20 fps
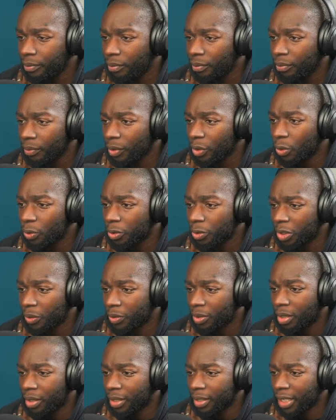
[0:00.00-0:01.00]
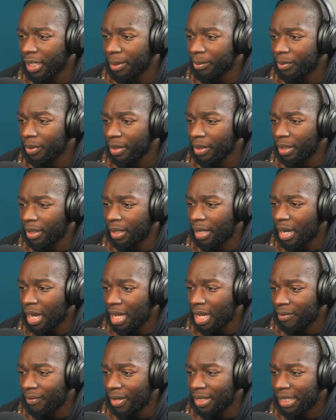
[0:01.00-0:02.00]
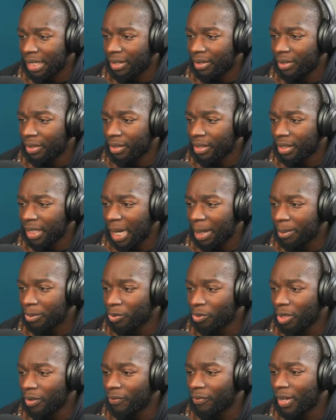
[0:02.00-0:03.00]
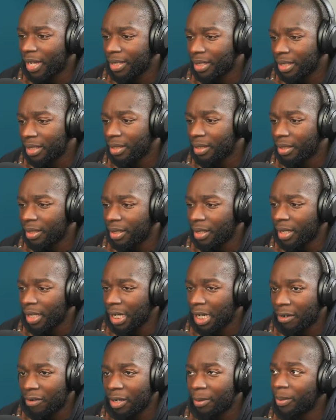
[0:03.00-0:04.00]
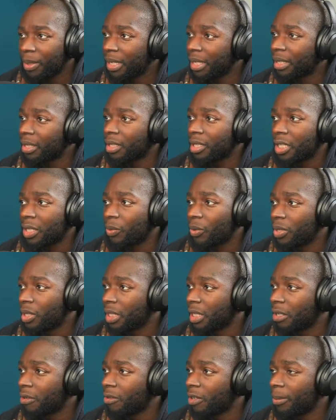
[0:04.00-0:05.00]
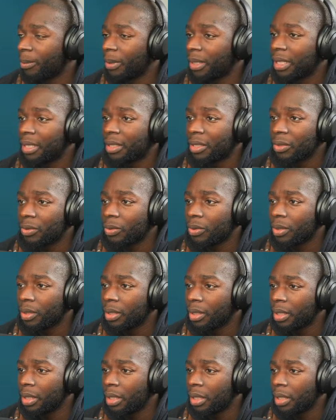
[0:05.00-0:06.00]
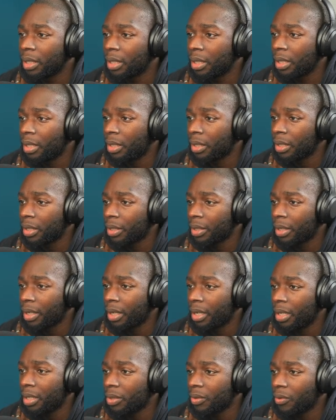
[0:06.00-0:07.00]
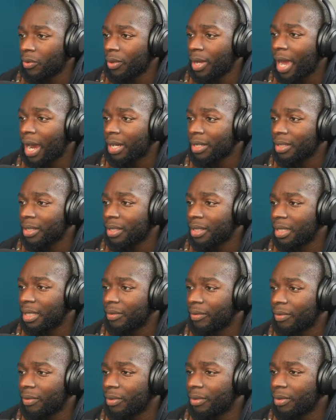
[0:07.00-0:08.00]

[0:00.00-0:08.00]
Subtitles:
Cool. So we start game, header fades out, game screen fades in, career begin. So what does career begin to? Okay, so we've got actions div.